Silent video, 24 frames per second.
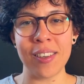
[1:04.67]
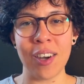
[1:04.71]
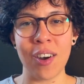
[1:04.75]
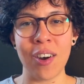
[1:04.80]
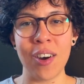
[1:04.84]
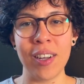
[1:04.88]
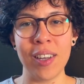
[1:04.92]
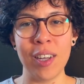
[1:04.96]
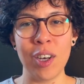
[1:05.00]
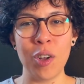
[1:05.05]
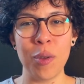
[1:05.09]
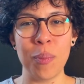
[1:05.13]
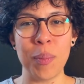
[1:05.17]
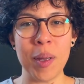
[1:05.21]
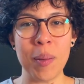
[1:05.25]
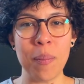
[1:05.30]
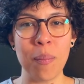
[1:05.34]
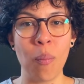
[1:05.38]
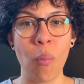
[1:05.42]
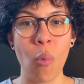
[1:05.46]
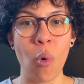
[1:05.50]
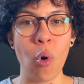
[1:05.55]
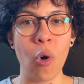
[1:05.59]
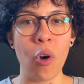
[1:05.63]
that are a little bit
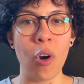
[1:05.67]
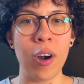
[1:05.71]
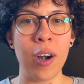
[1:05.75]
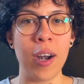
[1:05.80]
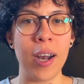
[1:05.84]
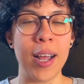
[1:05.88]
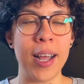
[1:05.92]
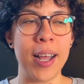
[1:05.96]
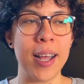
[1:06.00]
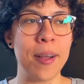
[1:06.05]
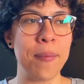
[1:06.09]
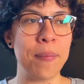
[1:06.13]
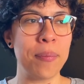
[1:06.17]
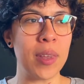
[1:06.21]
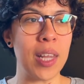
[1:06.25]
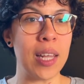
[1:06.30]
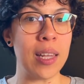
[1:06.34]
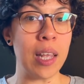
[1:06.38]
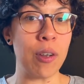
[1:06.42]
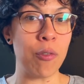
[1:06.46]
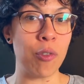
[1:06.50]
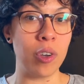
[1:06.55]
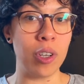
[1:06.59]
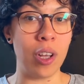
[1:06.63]
more um,
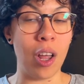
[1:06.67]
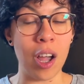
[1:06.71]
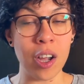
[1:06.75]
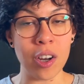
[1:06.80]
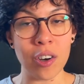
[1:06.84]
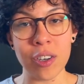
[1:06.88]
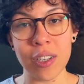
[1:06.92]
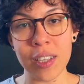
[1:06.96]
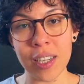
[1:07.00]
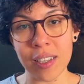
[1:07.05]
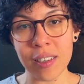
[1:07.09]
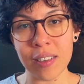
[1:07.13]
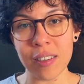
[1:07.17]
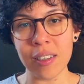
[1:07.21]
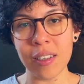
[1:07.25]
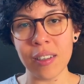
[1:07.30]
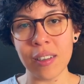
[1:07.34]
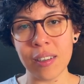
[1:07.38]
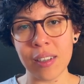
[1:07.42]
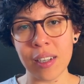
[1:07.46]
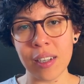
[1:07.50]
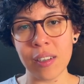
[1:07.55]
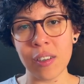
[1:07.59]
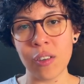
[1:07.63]
like for longer
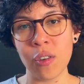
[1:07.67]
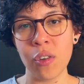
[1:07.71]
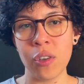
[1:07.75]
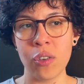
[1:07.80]
distances.